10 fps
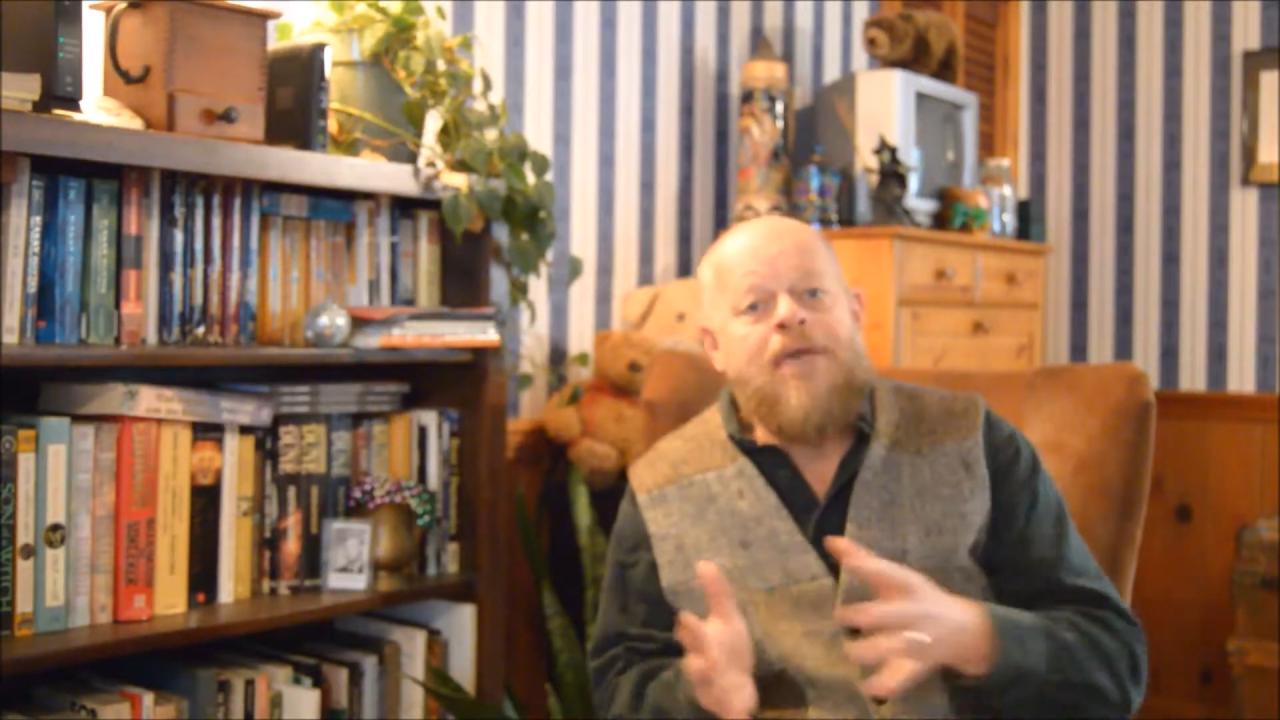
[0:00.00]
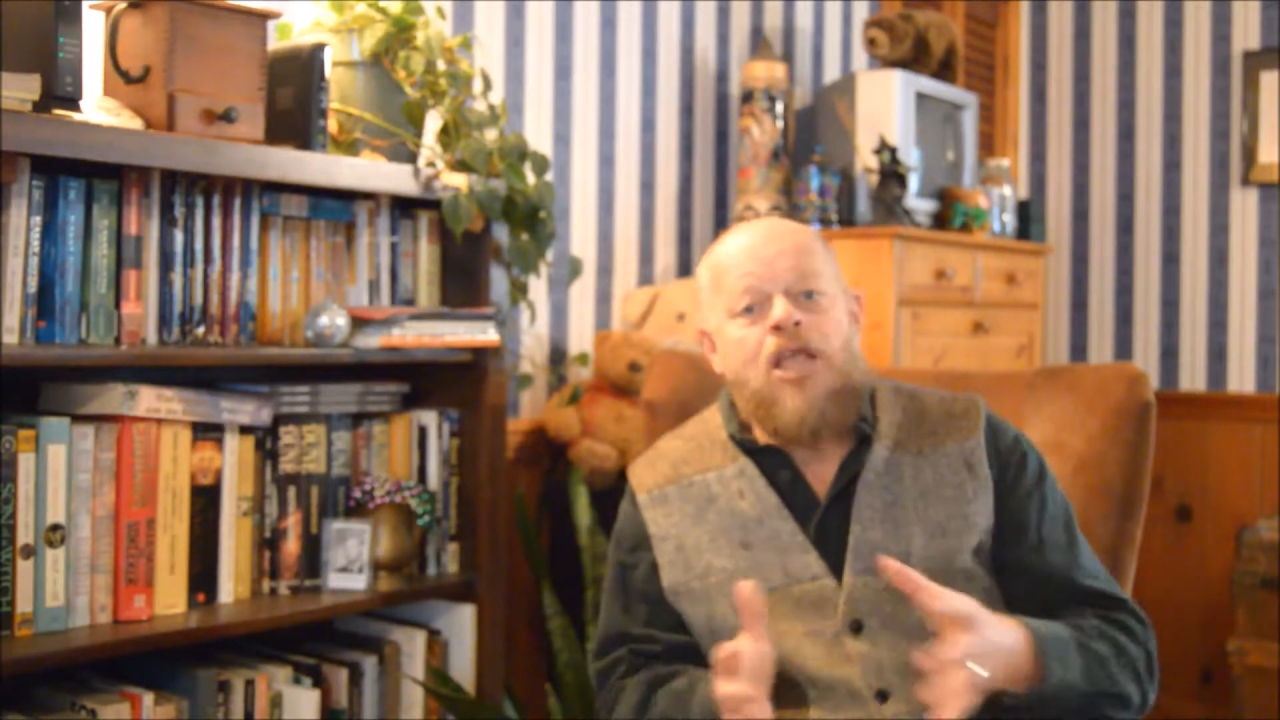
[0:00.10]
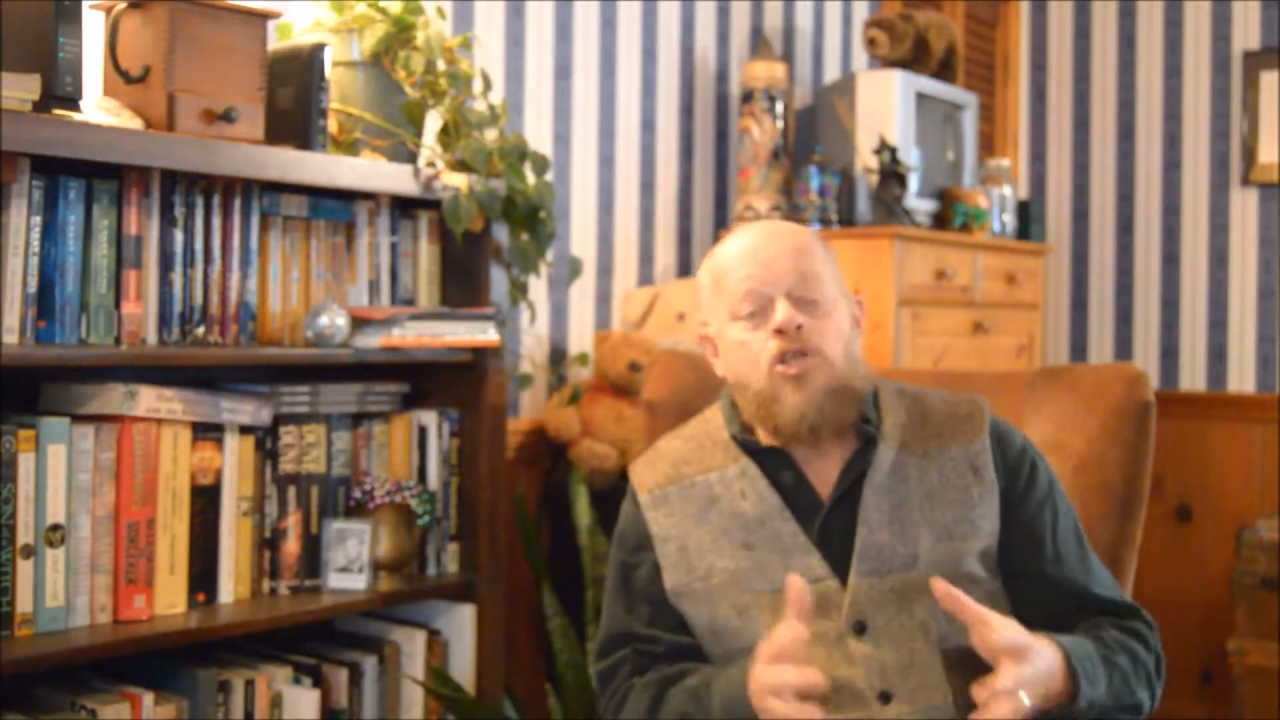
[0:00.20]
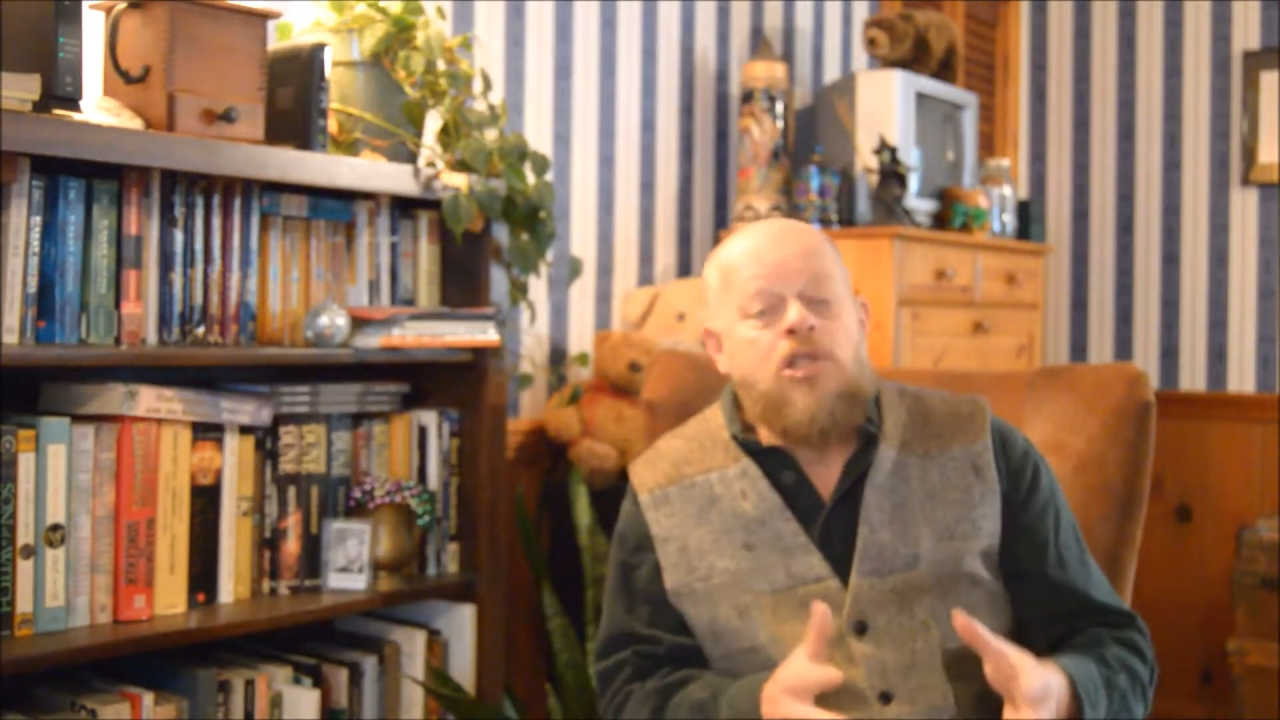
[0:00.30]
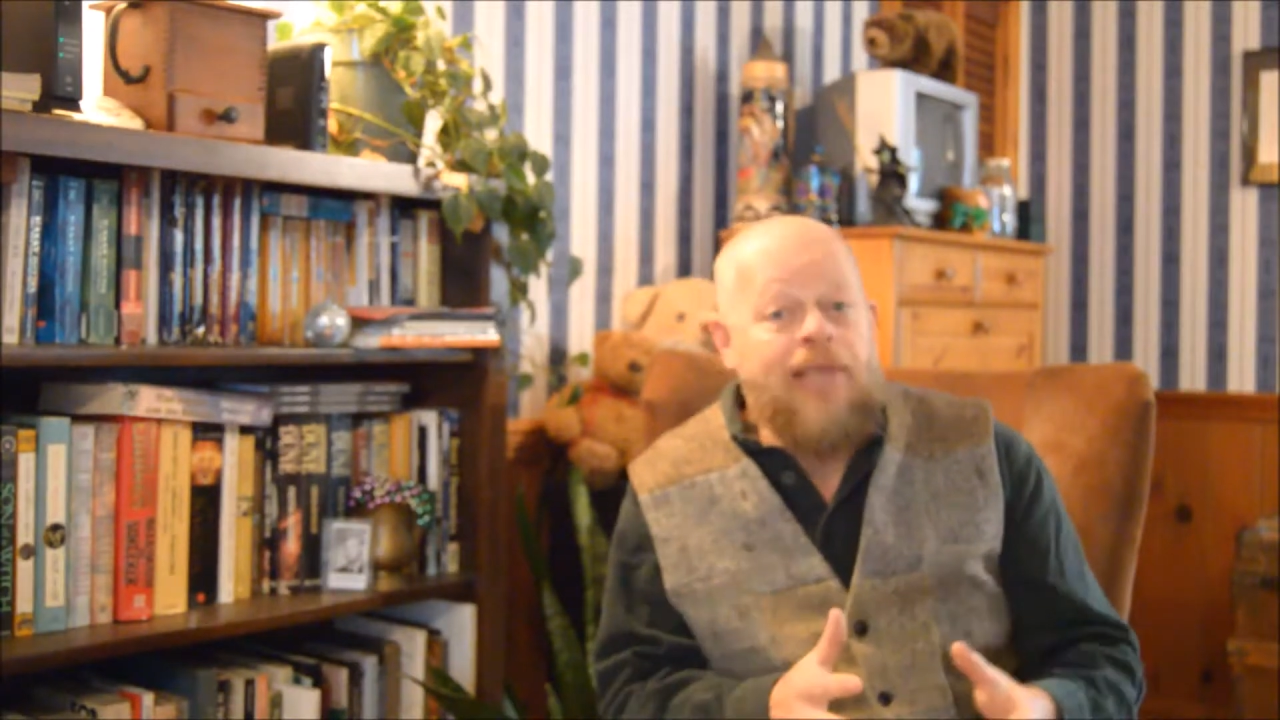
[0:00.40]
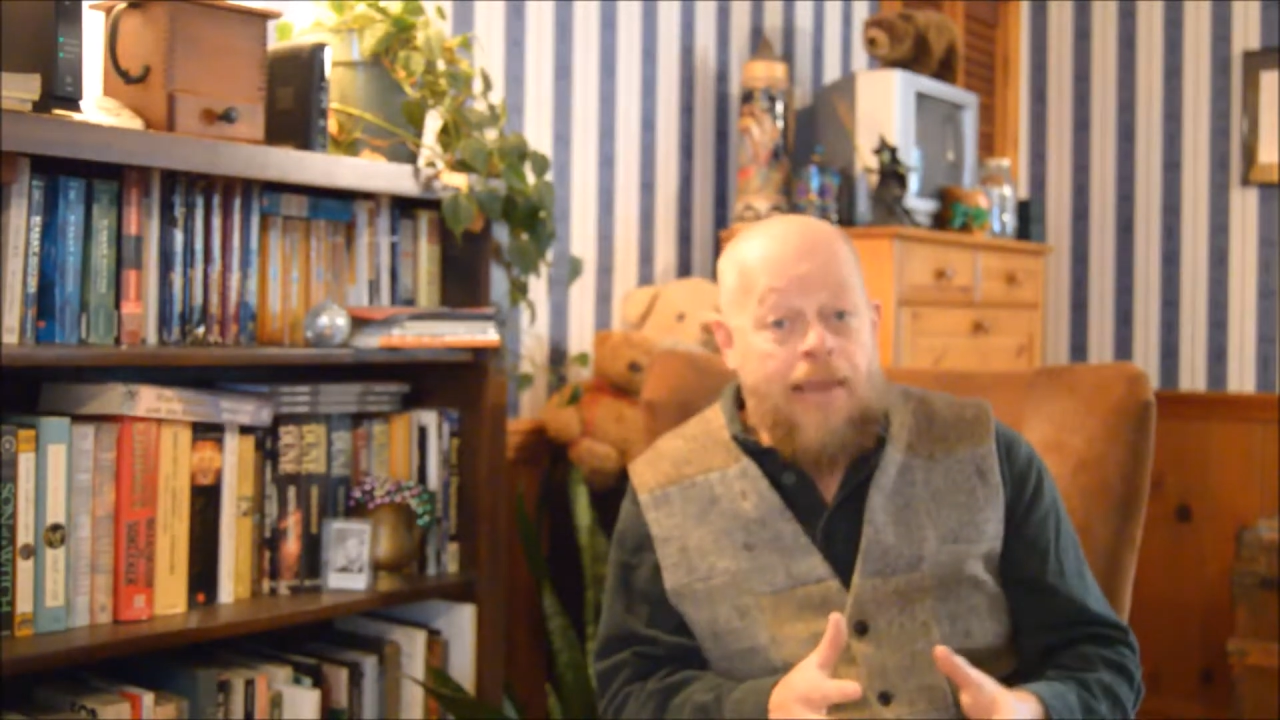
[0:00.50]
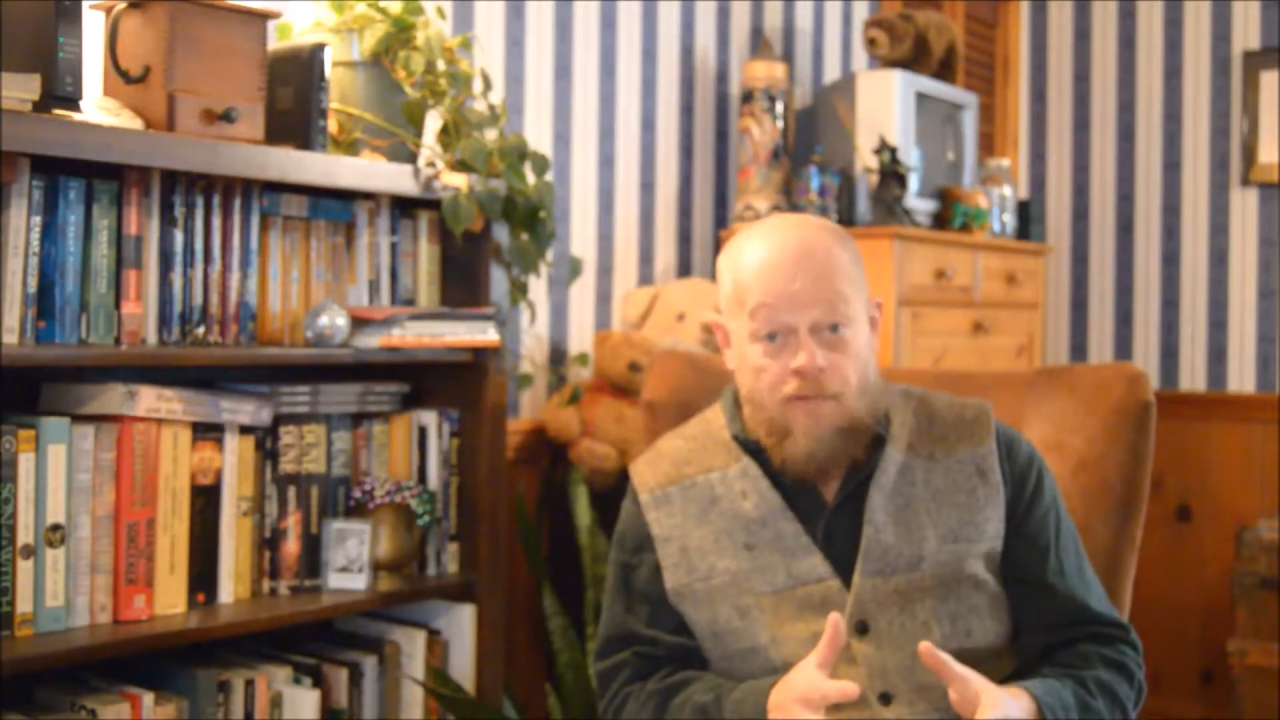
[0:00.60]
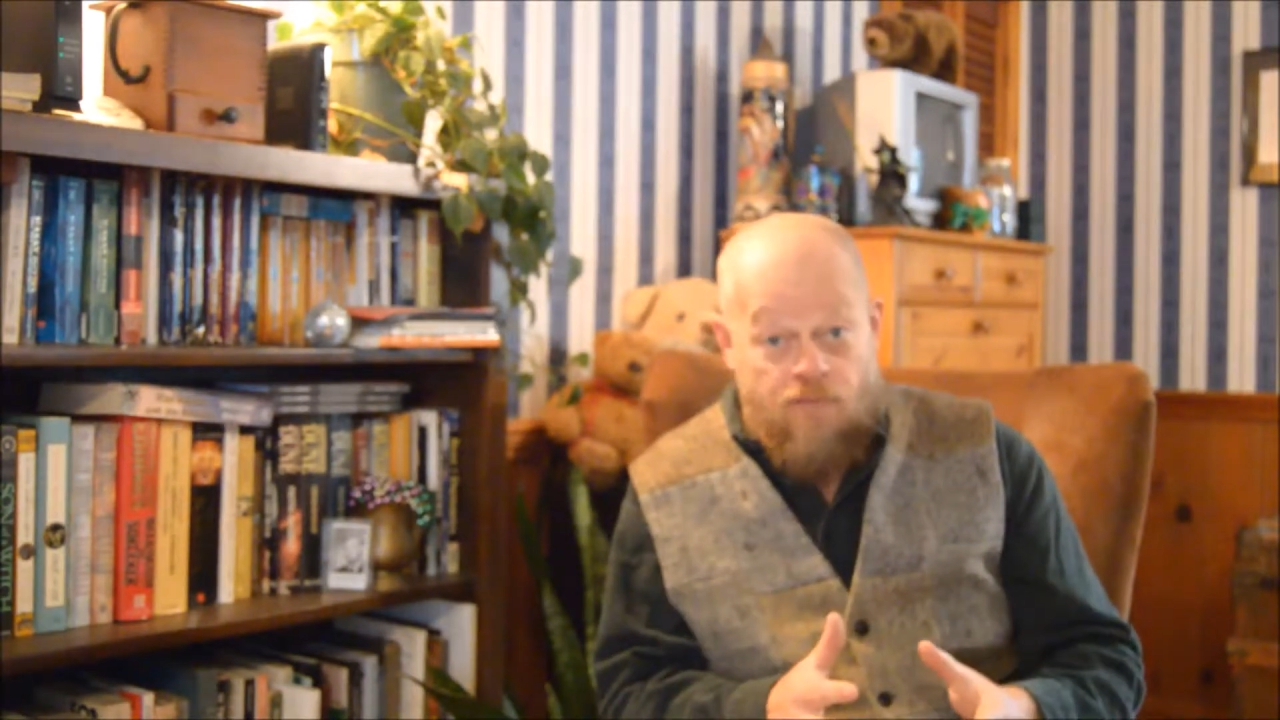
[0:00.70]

into the labor